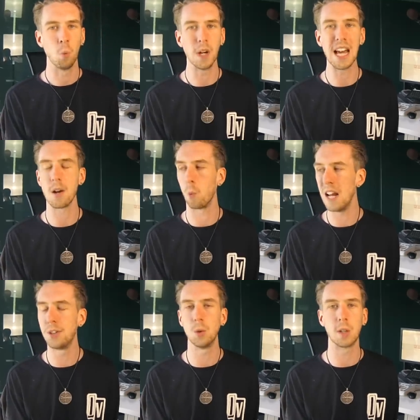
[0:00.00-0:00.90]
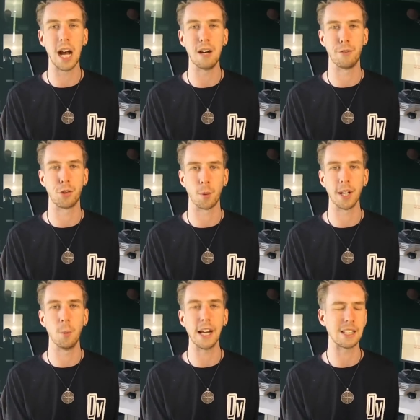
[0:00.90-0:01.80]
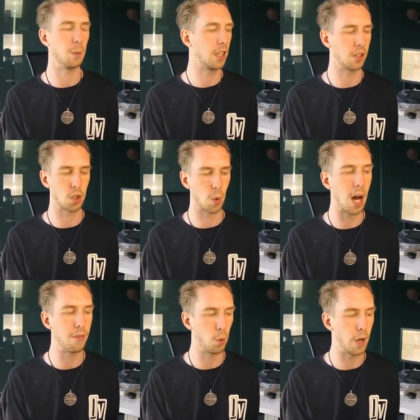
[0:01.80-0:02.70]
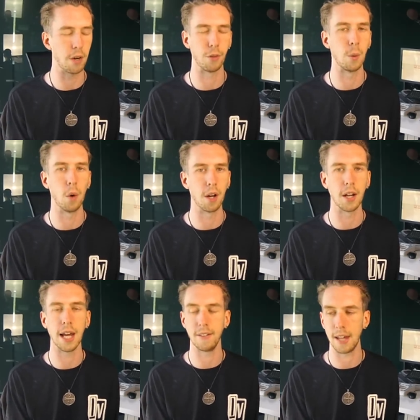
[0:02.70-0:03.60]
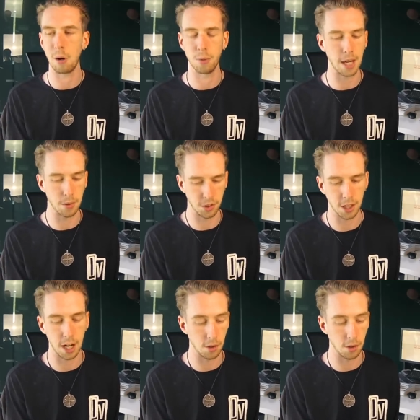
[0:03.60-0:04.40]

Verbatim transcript: we had a rental car for three weeks and we got to drive wherever we wanted, and that that was it.